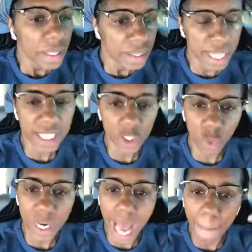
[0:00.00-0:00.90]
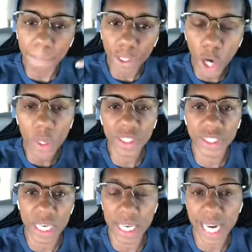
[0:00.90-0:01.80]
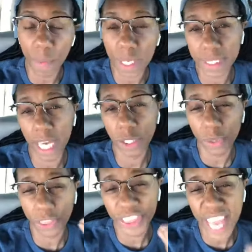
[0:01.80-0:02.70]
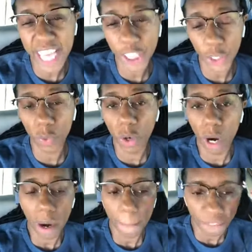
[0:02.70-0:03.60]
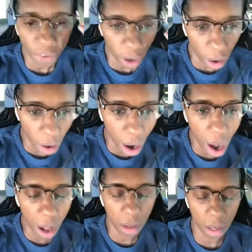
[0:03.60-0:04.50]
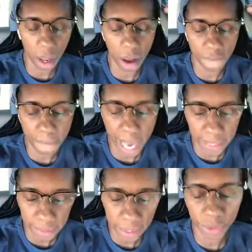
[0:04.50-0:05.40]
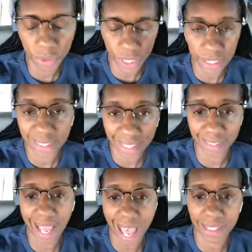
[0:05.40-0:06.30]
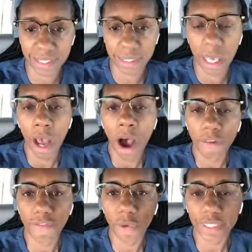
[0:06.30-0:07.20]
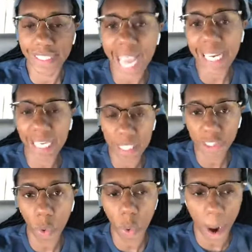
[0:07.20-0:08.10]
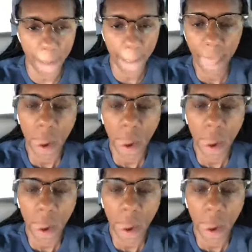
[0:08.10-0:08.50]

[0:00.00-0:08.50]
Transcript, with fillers: This is what I'm noticing. And I want to tell you, thank you for all of my sisters in success for taking this on.